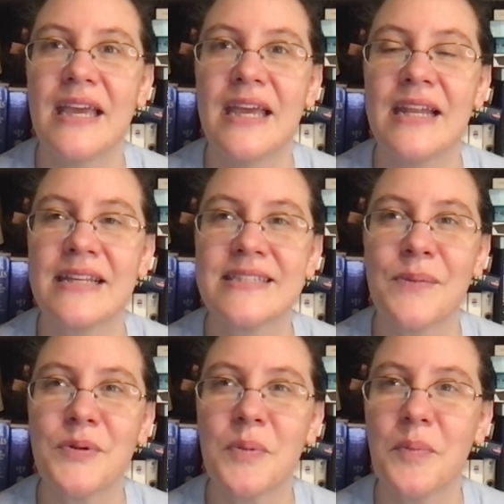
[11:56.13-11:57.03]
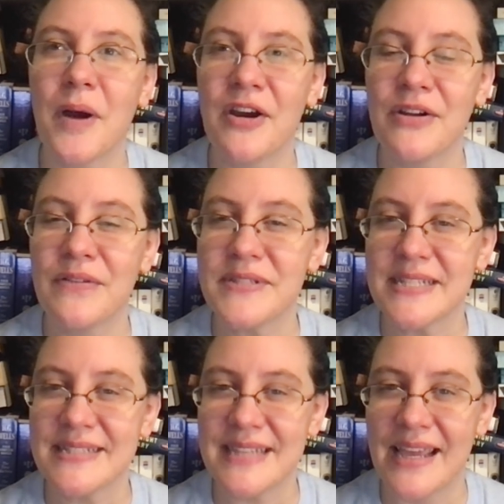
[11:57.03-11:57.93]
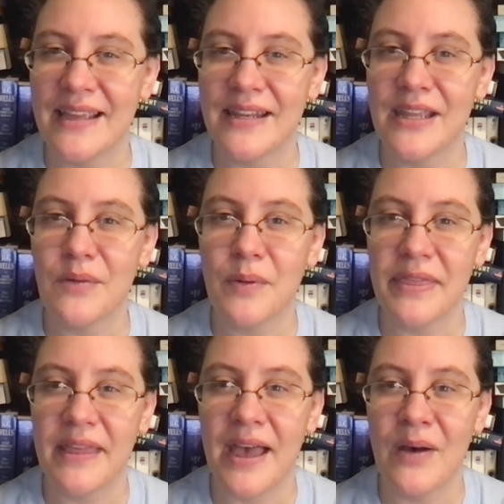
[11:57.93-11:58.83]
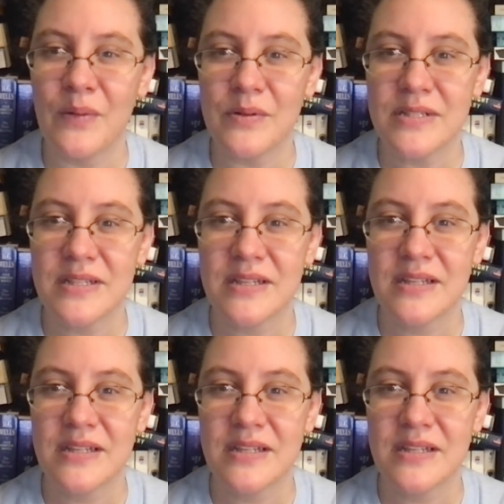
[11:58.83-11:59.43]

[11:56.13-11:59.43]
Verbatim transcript: an acceptable part of society without